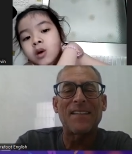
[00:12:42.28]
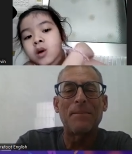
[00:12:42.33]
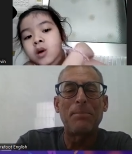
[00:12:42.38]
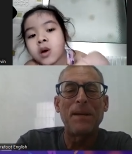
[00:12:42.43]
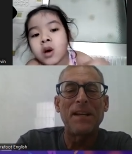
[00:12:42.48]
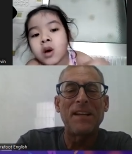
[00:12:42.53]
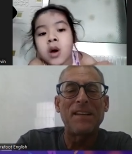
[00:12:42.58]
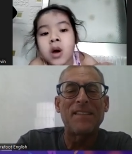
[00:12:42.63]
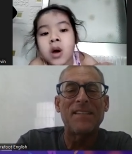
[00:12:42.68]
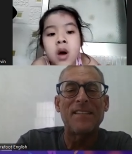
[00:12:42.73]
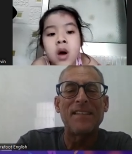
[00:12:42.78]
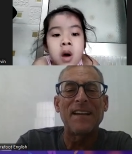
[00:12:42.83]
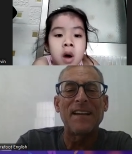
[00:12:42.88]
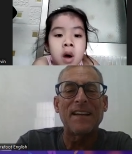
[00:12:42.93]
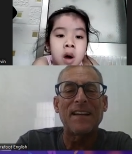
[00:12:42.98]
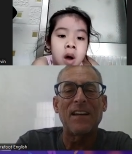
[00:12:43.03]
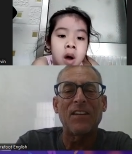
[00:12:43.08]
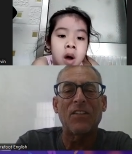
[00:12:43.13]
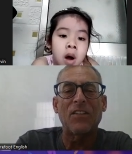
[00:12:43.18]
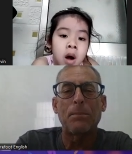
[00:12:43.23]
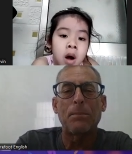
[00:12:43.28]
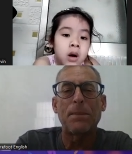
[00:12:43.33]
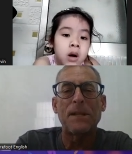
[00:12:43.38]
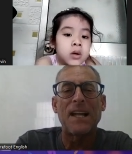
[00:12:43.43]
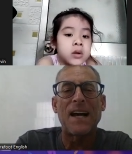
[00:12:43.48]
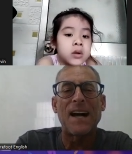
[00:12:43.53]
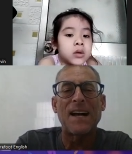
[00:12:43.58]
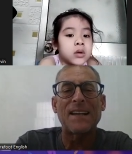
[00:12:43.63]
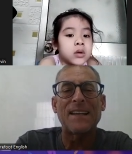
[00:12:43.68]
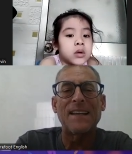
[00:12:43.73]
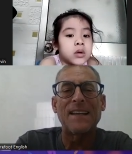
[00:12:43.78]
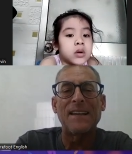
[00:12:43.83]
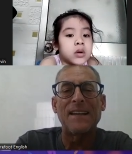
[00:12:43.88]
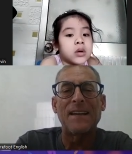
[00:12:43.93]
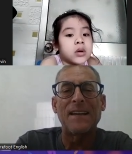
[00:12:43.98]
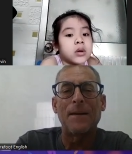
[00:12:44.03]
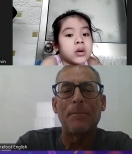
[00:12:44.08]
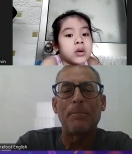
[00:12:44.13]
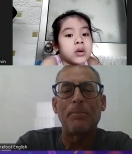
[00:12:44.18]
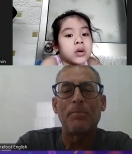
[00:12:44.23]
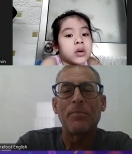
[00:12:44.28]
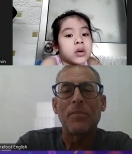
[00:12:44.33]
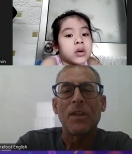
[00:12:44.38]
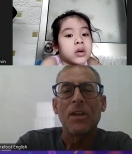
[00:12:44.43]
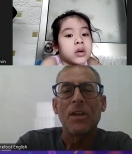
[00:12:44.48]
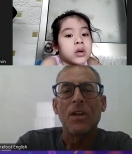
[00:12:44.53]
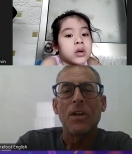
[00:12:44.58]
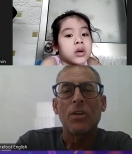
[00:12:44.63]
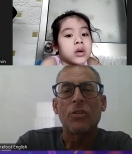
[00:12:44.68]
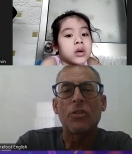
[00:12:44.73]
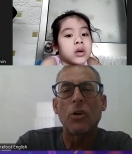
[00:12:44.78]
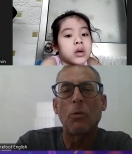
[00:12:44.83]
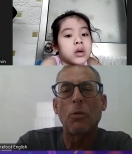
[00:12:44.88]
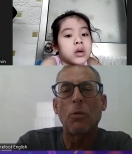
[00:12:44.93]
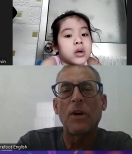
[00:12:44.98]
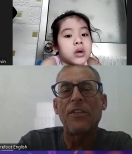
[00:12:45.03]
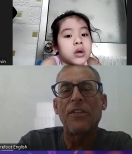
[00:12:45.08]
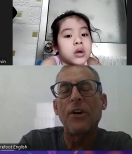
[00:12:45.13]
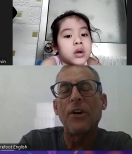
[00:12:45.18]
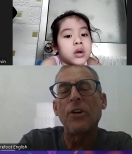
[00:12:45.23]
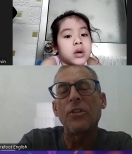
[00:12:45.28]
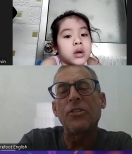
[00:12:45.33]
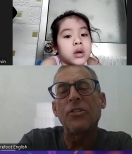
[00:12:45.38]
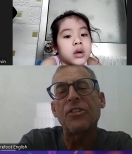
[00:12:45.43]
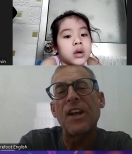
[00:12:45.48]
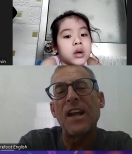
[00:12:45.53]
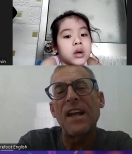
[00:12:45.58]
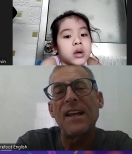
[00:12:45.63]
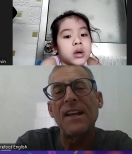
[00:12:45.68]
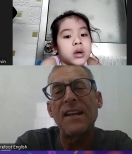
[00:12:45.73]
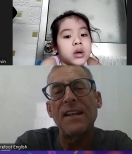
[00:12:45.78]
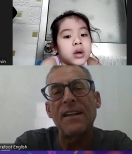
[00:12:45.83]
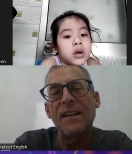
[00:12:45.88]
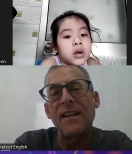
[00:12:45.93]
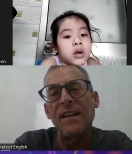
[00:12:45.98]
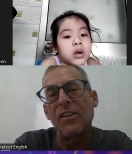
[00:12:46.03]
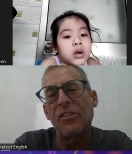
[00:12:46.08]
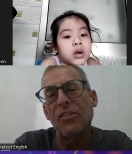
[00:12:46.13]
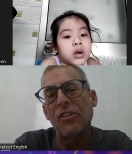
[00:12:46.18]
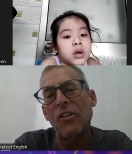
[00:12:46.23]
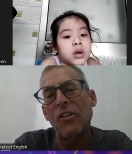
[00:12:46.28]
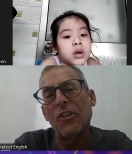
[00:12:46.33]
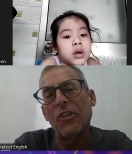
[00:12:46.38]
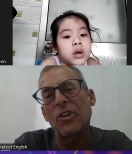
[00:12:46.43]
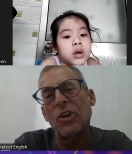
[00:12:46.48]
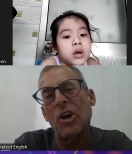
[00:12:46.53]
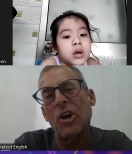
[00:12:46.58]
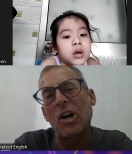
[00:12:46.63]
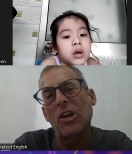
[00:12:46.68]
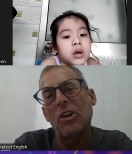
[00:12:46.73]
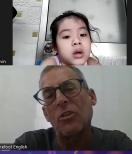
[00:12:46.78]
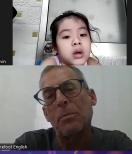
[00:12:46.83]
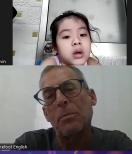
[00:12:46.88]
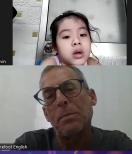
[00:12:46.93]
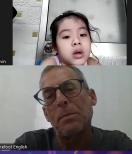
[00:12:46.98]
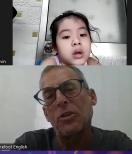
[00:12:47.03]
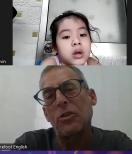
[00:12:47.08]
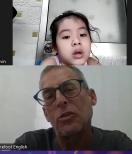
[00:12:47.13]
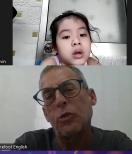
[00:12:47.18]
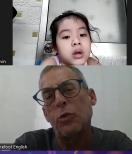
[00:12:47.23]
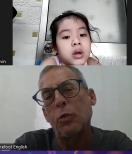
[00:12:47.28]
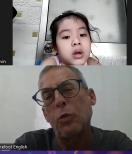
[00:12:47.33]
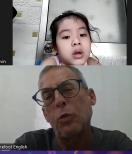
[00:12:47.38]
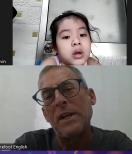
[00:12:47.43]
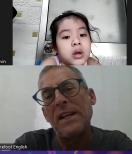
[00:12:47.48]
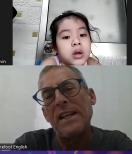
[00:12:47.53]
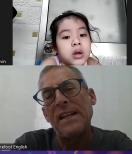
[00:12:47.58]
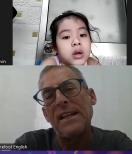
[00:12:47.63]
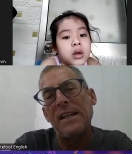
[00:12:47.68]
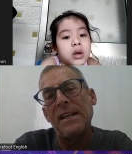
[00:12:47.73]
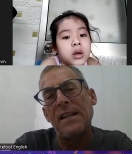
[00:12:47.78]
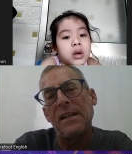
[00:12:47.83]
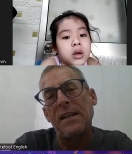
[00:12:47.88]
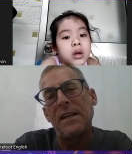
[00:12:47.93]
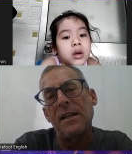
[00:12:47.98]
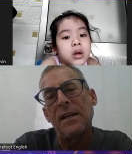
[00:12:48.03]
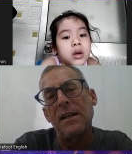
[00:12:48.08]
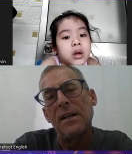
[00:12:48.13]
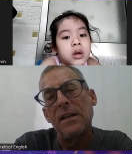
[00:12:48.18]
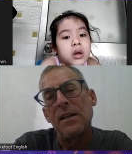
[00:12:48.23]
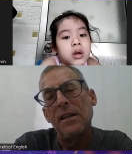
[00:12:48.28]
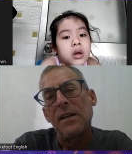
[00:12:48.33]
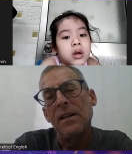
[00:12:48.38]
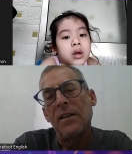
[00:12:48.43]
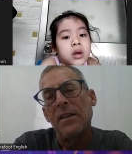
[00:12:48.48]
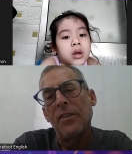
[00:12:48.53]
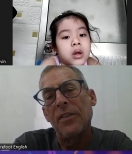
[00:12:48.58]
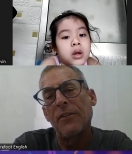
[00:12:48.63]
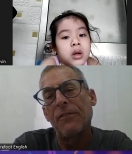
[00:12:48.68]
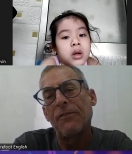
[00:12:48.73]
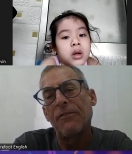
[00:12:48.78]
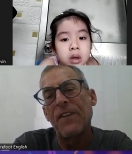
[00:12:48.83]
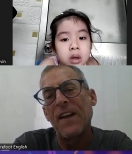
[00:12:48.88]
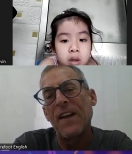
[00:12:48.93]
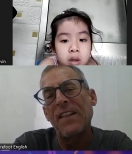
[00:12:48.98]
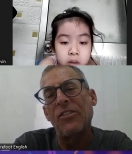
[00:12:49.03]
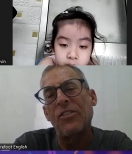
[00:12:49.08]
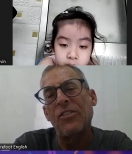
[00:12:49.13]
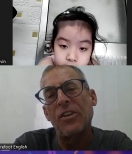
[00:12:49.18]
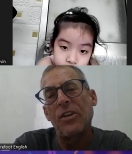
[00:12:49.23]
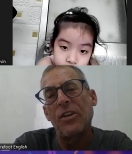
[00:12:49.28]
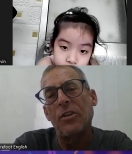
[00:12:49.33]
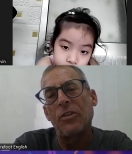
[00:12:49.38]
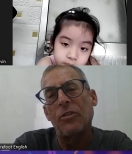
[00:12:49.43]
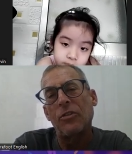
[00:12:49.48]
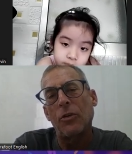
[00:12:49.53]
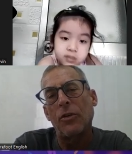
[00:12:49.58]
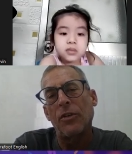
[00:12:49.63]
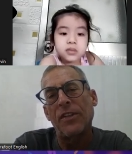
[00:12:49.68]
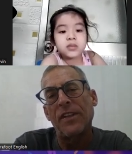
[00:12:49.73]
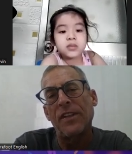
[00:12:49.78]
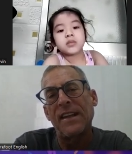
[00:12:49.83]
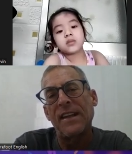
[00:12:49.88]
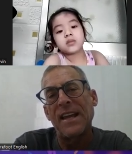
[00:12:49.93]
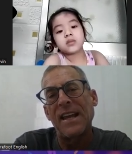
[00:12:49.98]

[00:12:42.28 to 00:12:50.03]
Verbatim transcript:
Speaker 1: a big stick and it's blocking him. So what they're saying is that the dog is between the fences or the